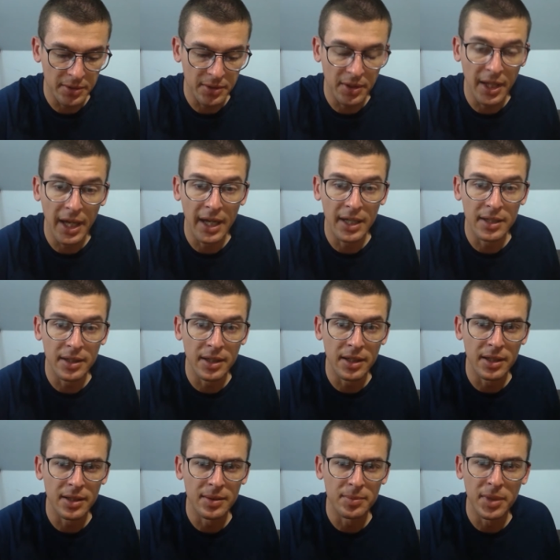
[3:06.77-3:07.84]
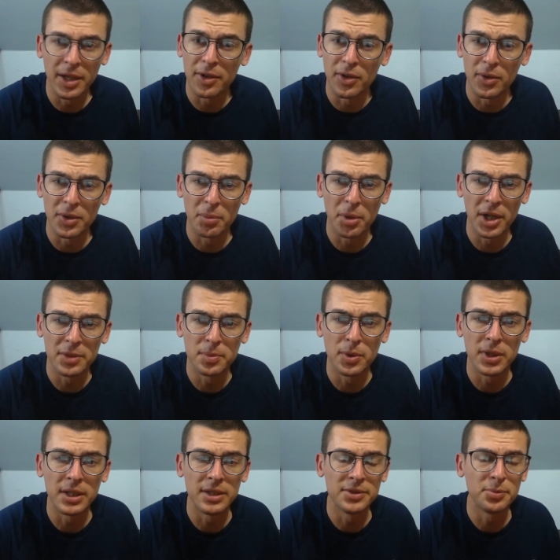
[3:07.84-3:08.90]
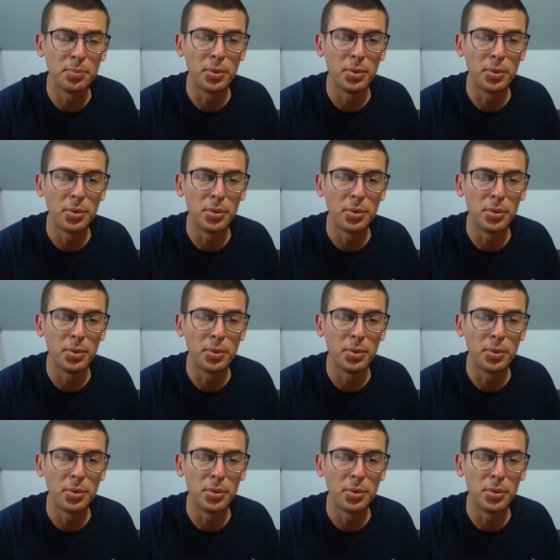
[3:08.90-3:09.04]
So that, um, I don't know what the price point is,